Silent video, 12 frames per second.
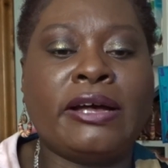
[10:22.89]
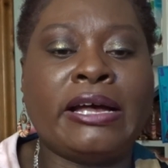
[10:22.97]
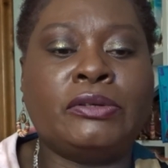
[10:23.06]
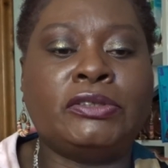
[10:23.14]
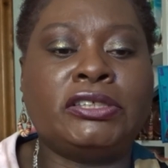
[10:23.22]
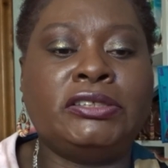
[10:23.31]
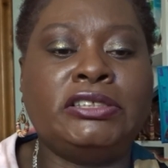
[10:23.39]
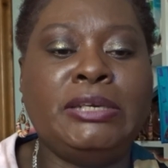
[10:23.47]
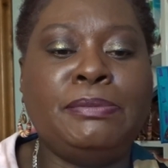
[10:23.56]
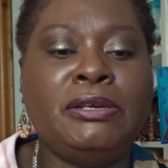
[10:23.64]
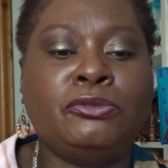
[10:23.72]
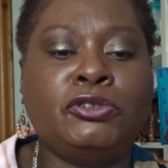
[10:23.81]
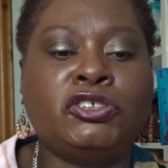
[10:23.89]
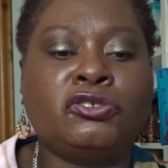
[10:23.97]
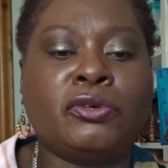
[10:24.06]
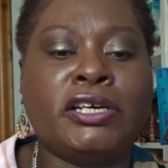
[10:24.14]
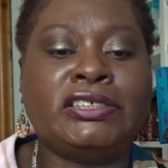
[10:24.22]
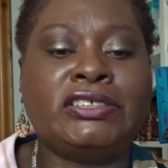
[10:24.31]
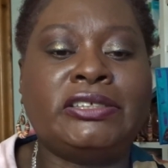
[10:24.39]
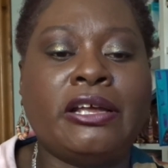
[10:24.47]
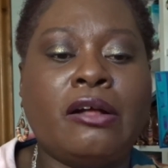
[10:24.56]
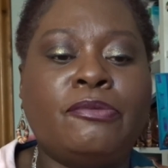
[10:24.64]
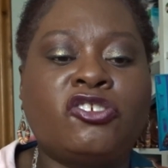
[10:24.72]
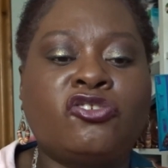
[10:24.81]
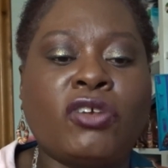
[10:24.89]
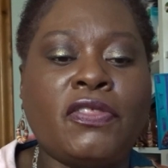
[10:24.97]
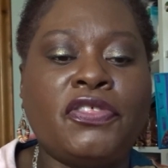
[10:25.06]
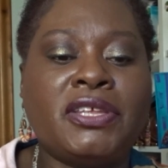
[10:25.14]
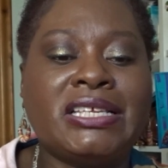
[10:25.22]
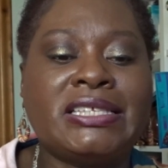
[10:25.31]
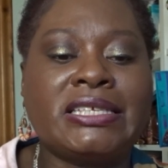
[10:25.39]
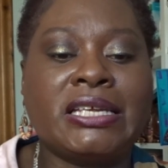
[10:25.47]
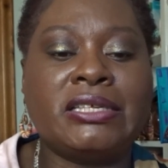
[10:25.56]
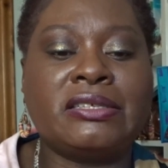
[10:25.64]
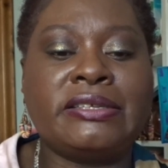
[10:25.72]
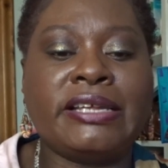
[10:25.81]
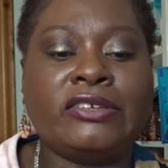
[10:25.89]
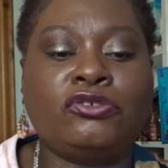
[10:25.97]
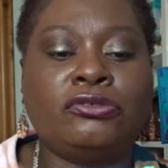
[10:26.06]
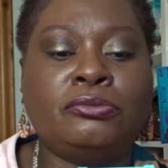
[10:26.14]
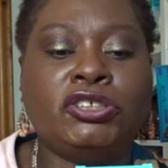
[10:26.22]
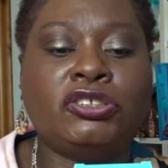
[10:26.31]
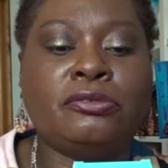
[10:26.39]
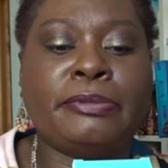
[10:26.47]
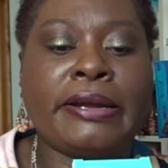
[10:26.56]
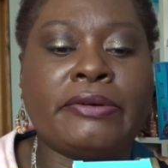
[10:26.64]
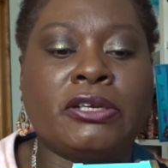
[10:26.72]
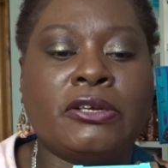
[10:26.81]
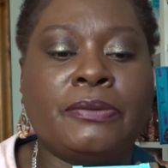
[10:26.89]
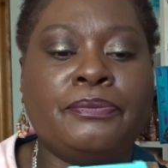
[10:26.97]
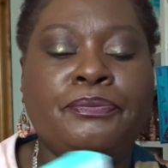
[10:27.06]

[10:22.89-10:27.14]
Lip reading: hours and deeply moisturizes to help strengthen the skin's natural moisture barrier.